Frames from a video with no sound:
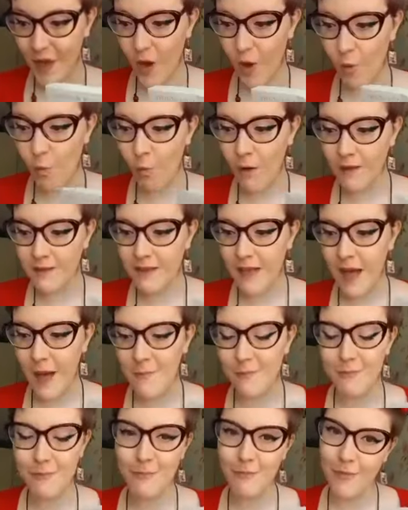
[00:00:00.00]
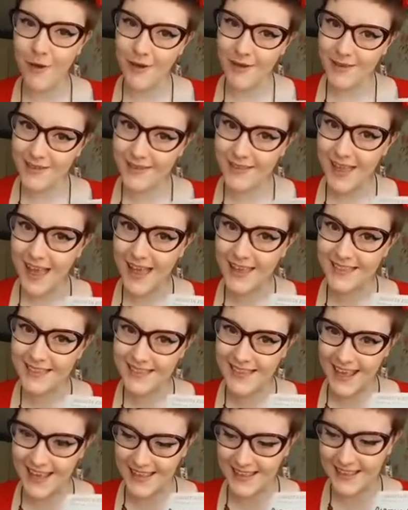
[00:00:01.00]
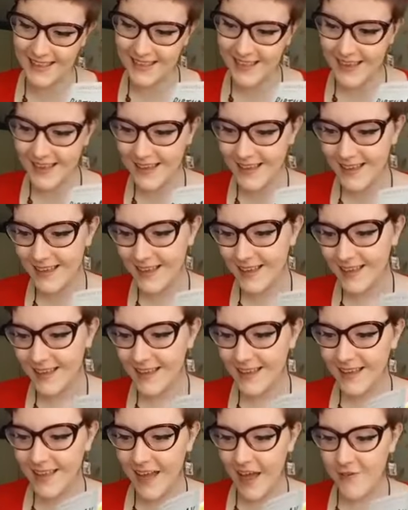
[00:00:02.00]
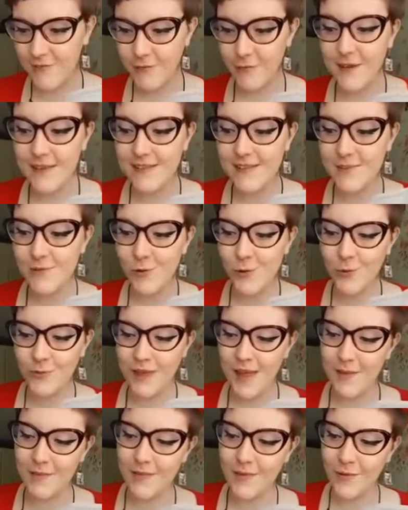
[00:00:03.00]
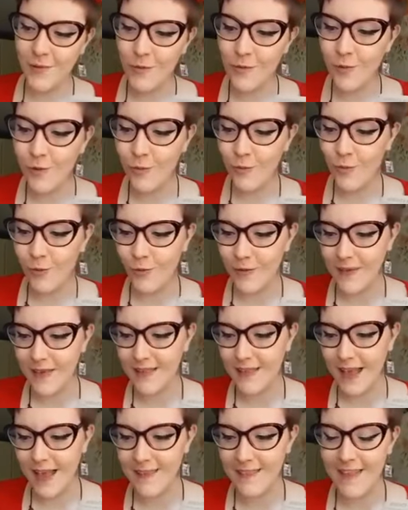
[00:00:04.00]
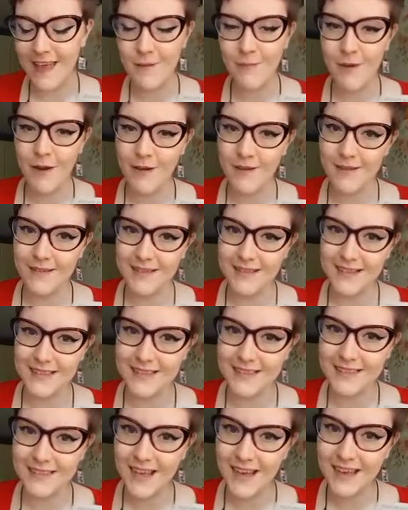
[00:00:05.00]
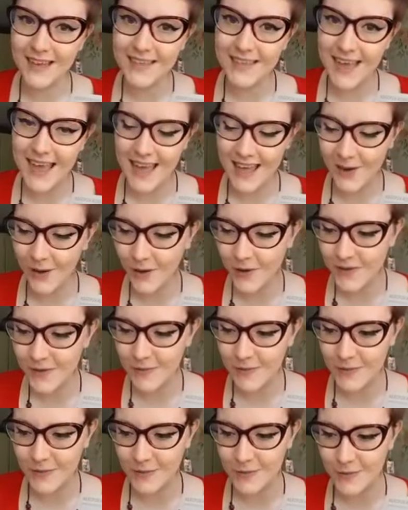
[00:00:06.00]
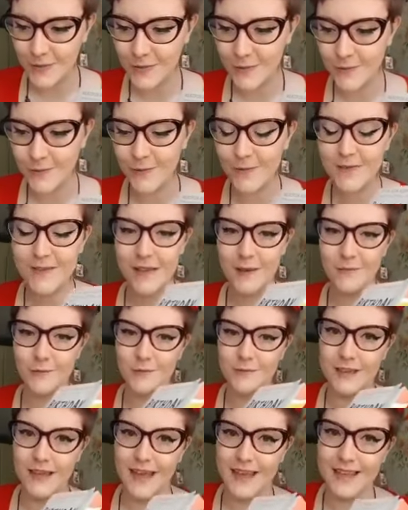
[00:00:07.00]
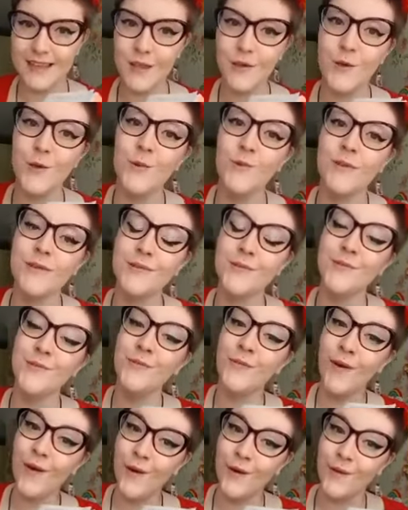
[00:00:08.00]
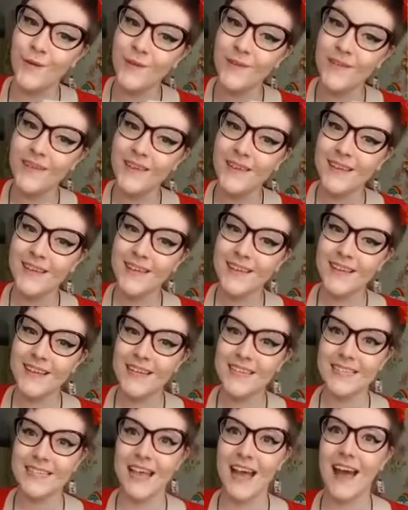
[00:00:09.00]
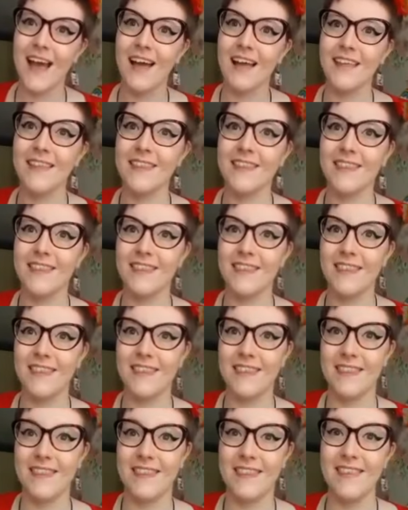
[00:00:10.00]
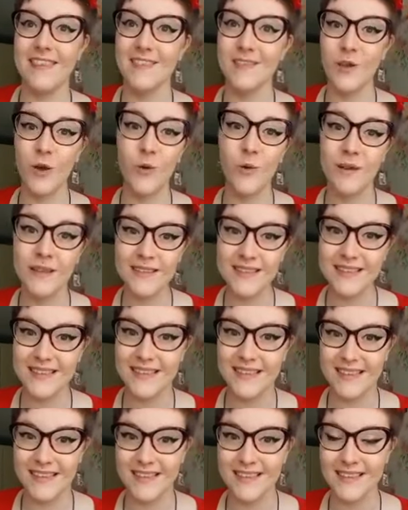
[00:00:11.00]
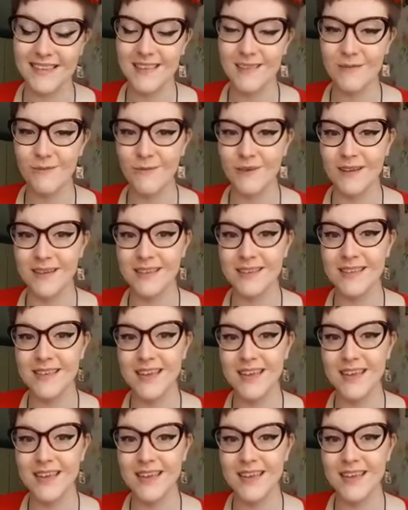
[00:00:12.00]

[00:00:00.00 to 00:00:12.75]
one birth date. A freak storm keeps newborn boys and their parents inside a hospital for several days. Who would know that this coincidence would